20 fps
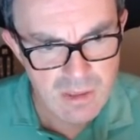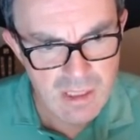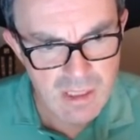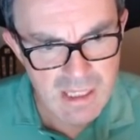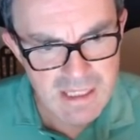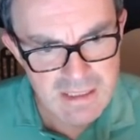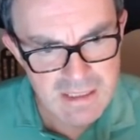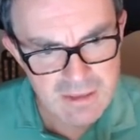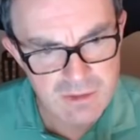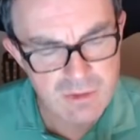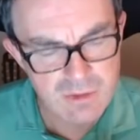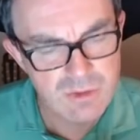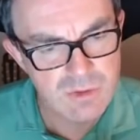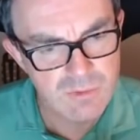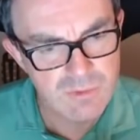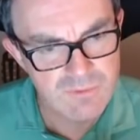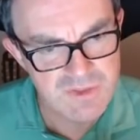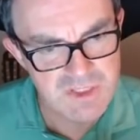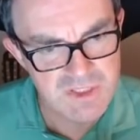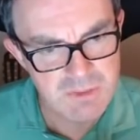8 could
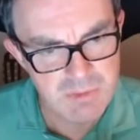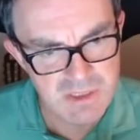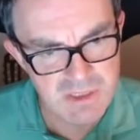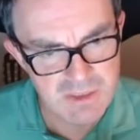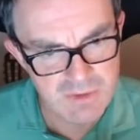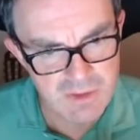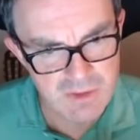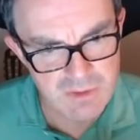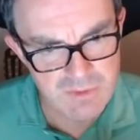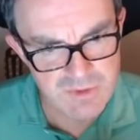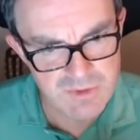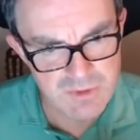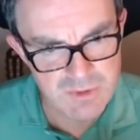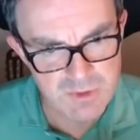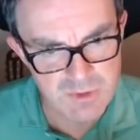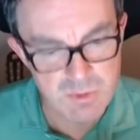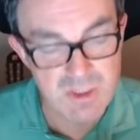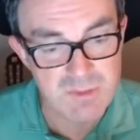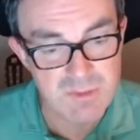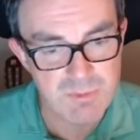obviously be in those two
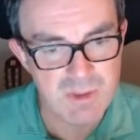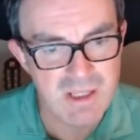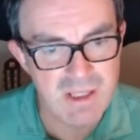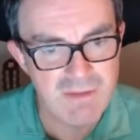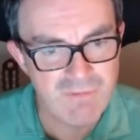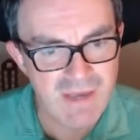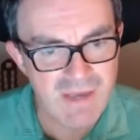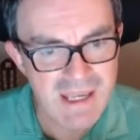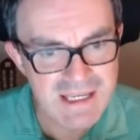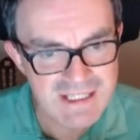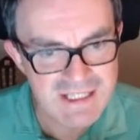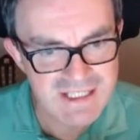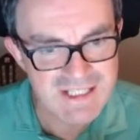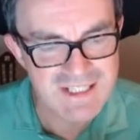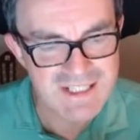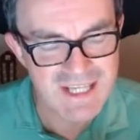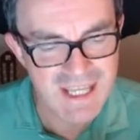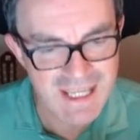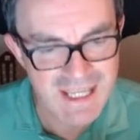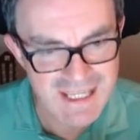squares. But if 8 is
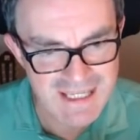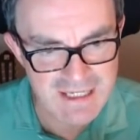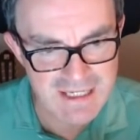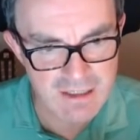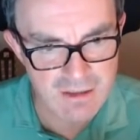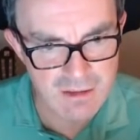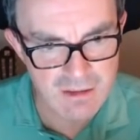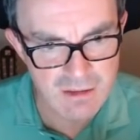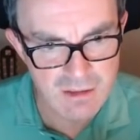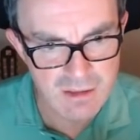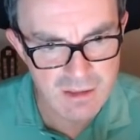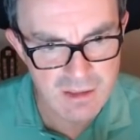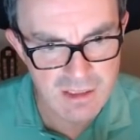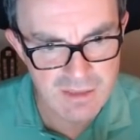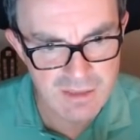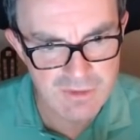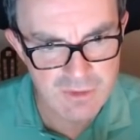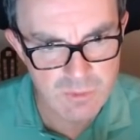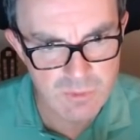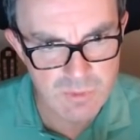here in
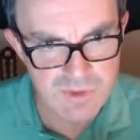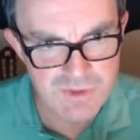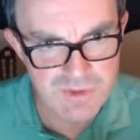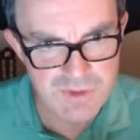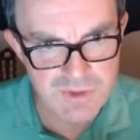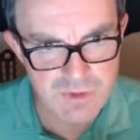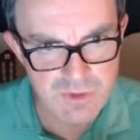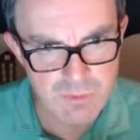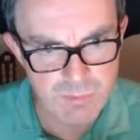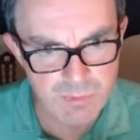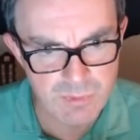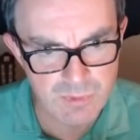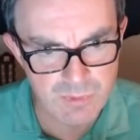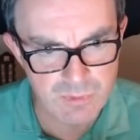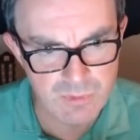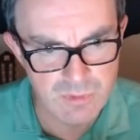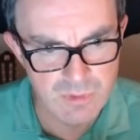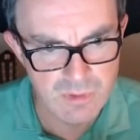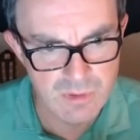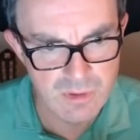the
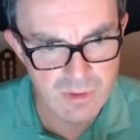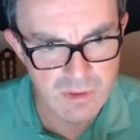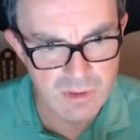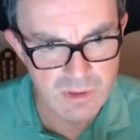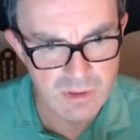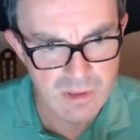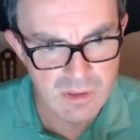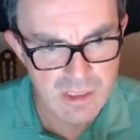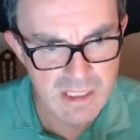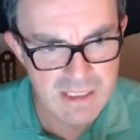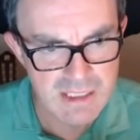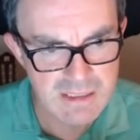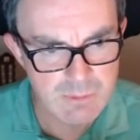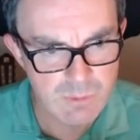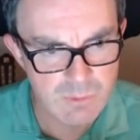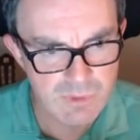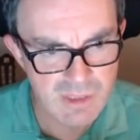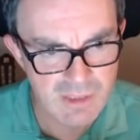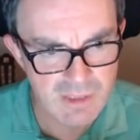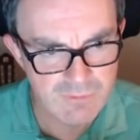quintuple 8
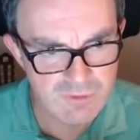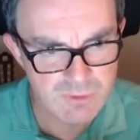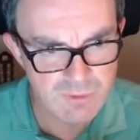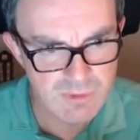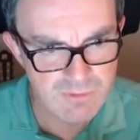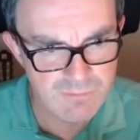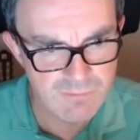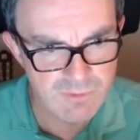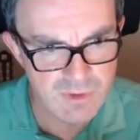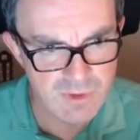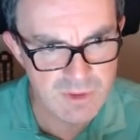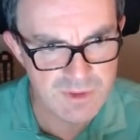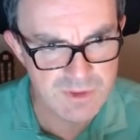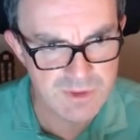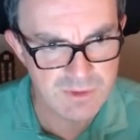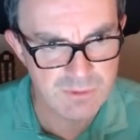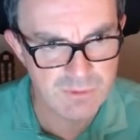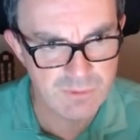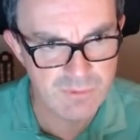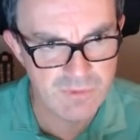would have to be
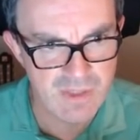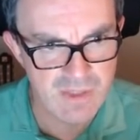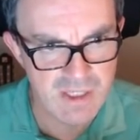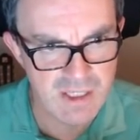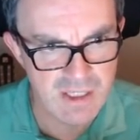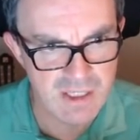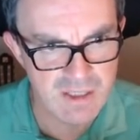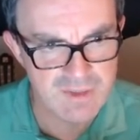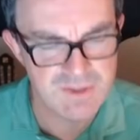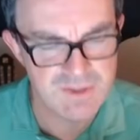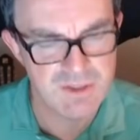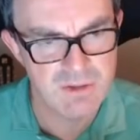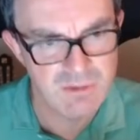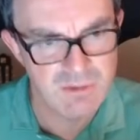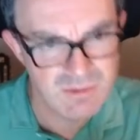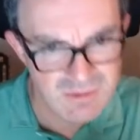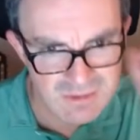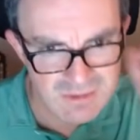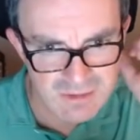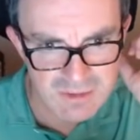vertical there, so
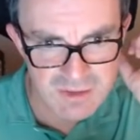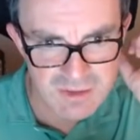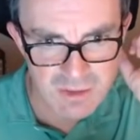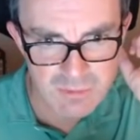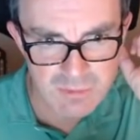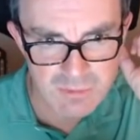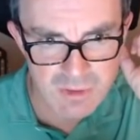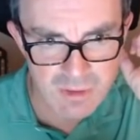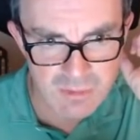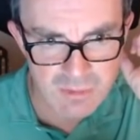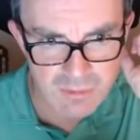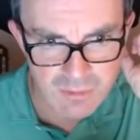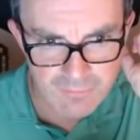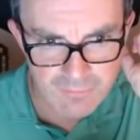ah, I don't know.